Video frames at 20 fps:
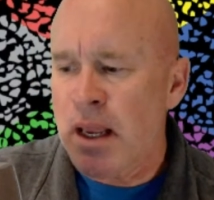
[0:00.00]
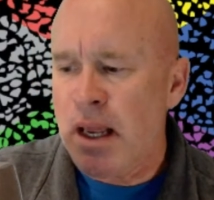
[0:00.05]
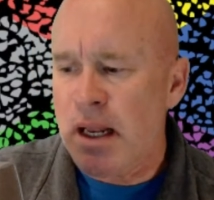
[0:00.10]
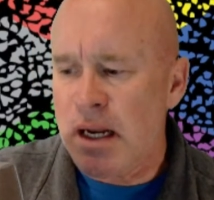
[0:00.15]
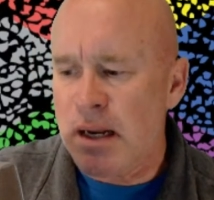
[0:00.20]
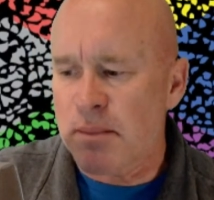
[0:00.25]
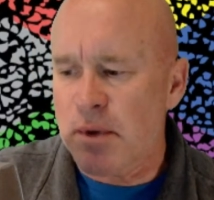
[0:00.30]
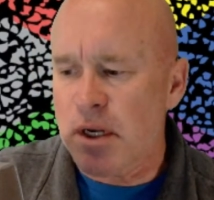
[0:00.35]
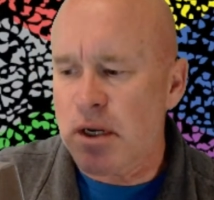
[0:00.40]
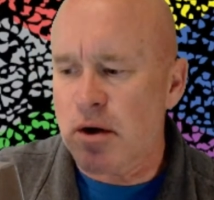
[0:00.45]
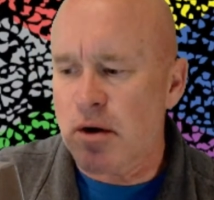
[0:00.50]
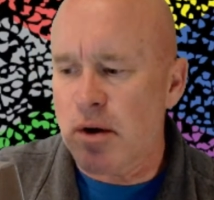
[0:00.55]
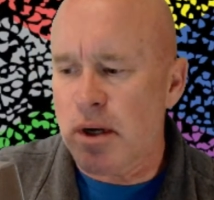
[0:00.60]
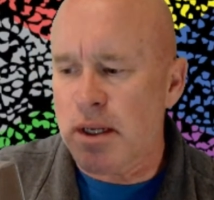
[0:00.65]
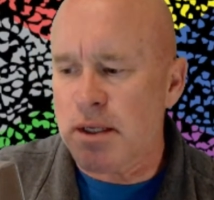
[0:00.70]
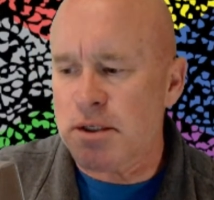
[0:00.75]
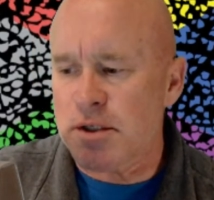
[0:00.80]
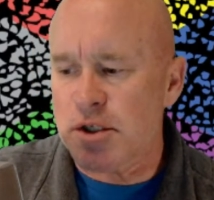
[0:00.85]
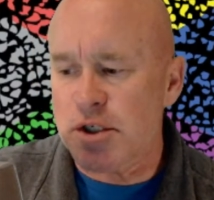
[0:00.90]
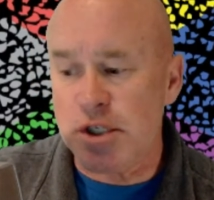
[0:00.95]
And I'm going to go
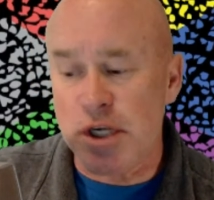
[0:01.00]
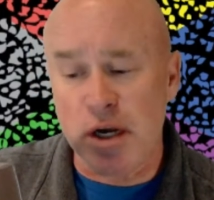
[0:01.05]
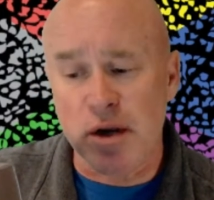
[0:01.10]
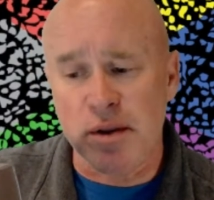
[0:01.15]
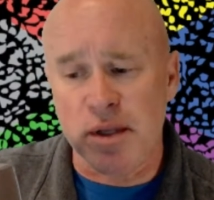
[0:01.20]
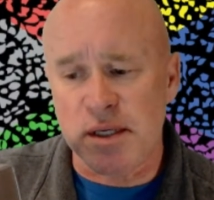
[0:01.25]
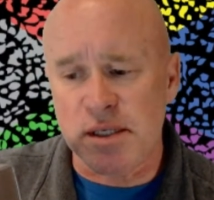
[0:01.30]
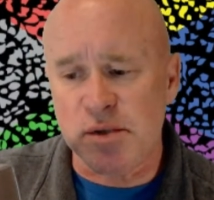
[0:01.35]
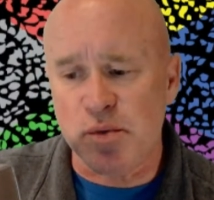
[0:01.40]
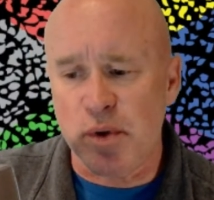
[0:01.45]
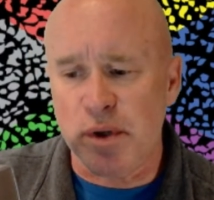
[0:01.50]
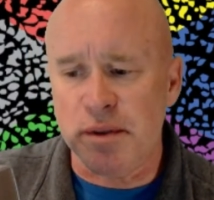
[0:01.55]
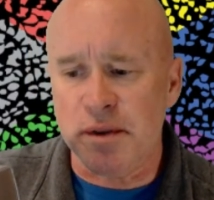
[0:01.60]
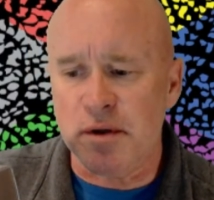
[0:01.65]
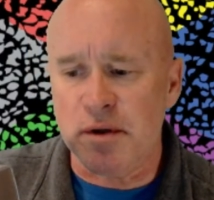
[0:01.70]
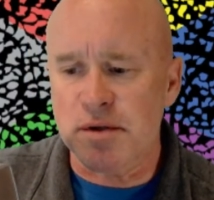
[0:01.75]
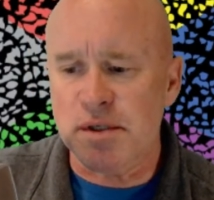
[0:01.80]
ahead and share this with you